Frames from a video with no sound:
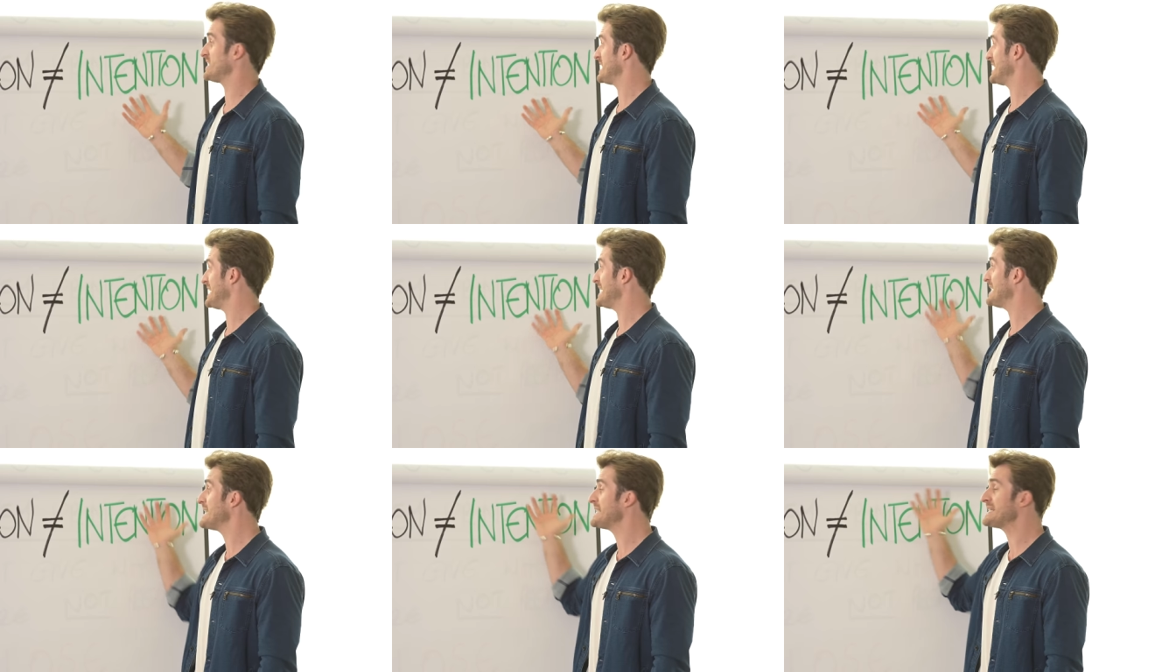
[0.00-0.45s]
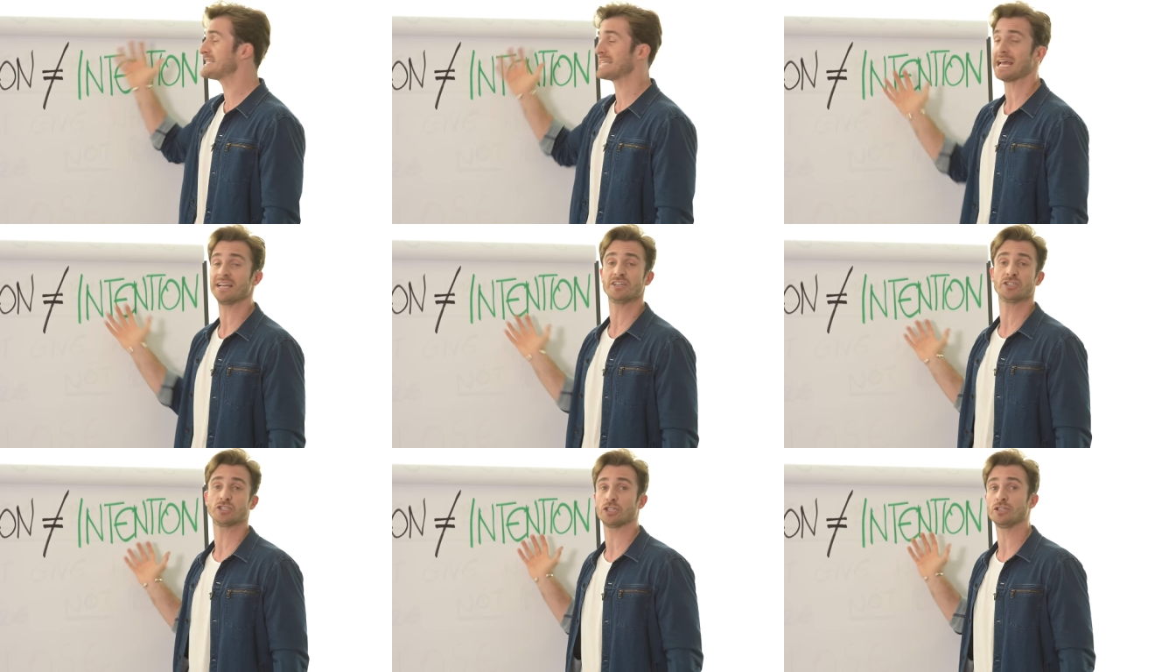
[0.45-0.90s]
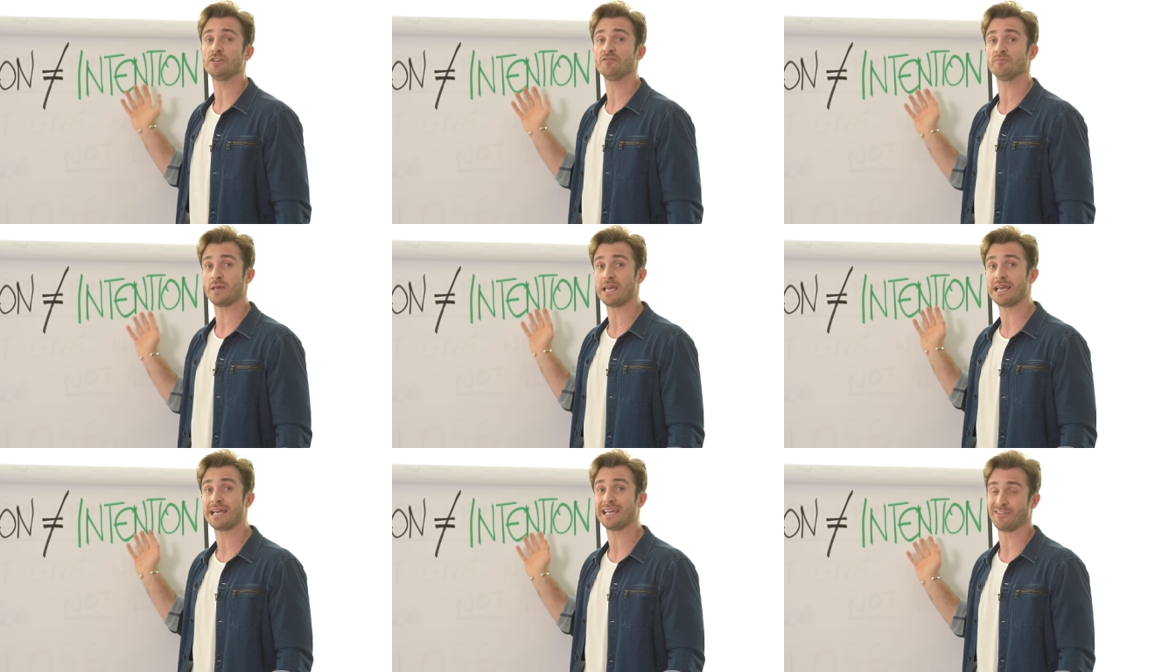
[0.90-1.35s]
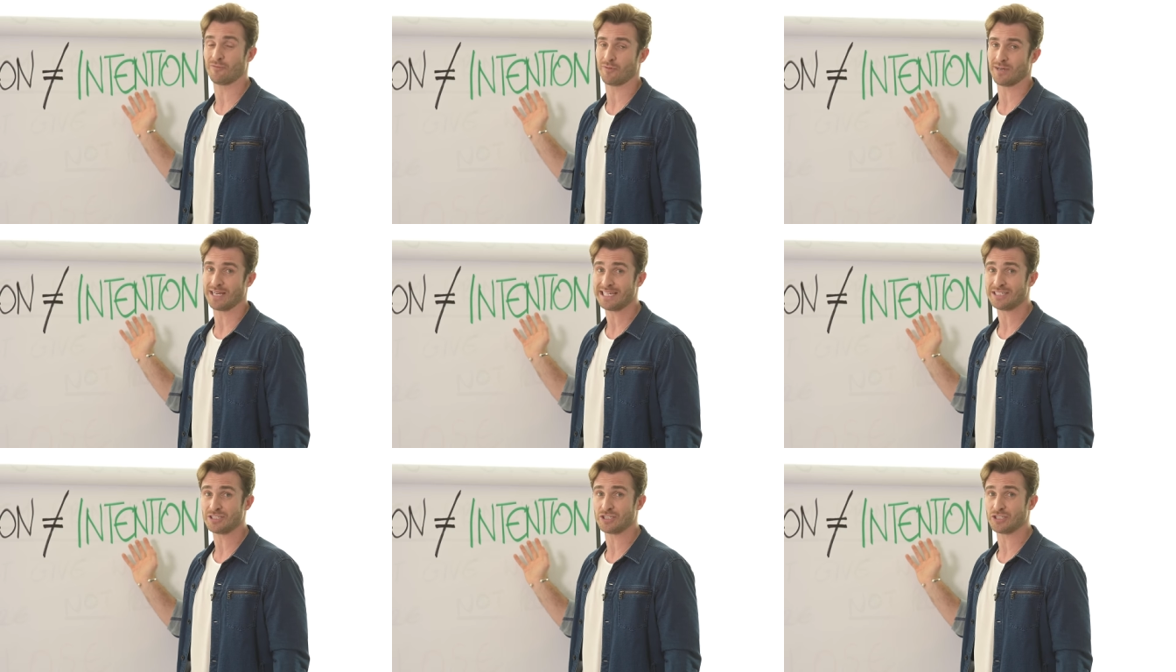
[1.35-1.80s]
the intention of being in a
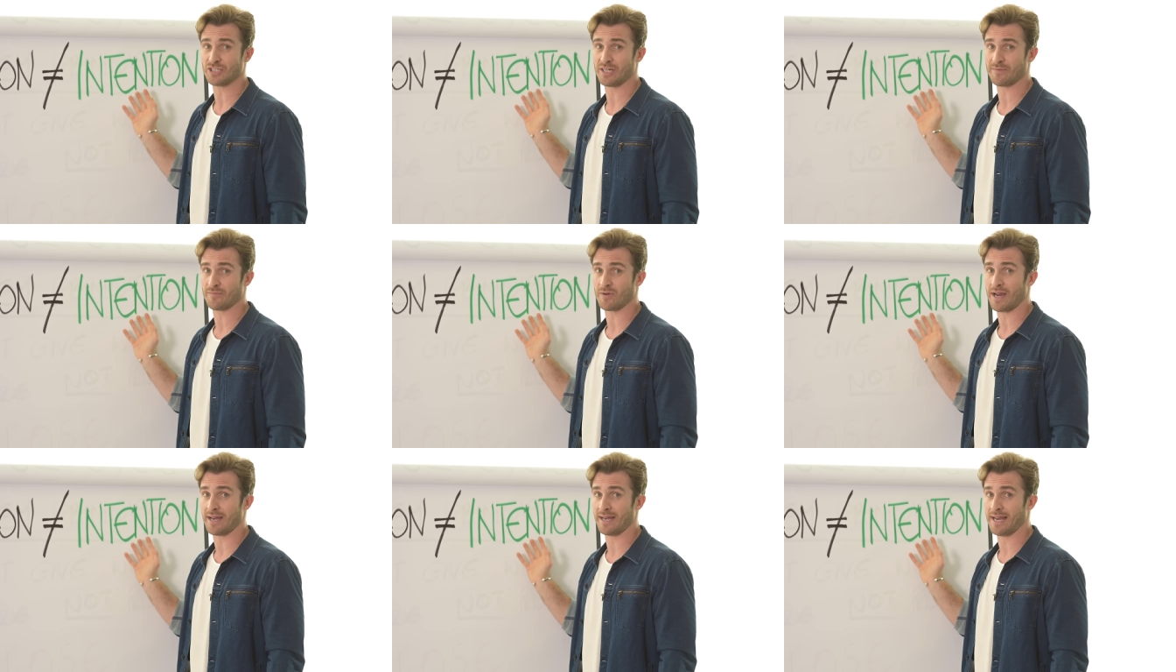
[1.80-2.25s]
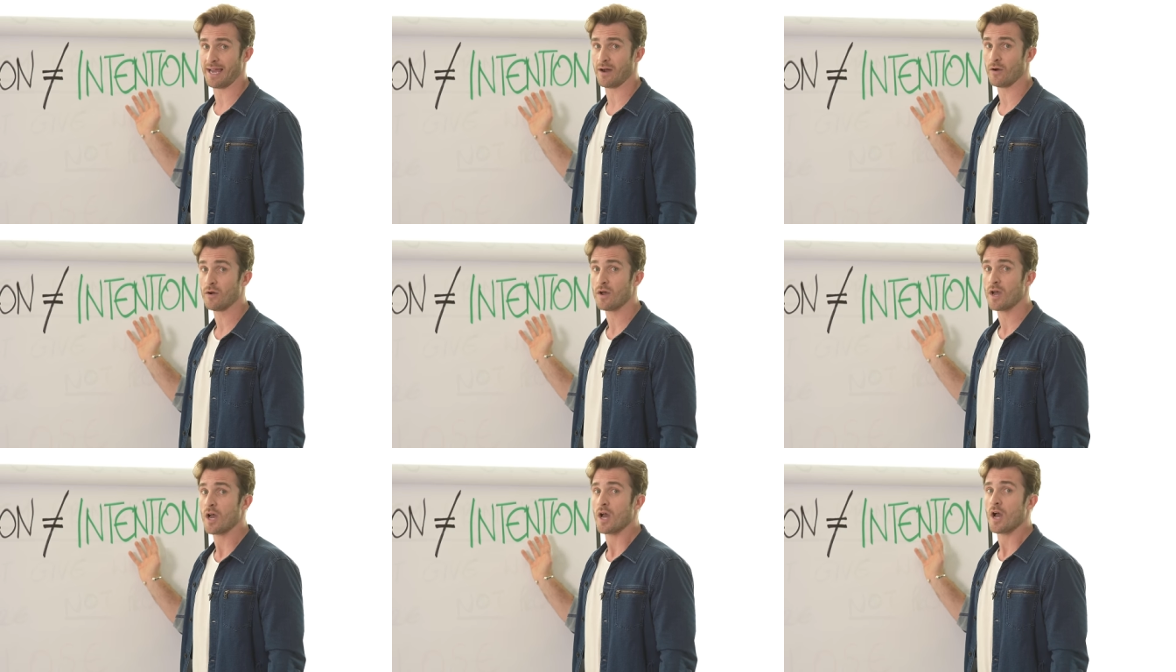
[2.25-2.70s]
relationship right now,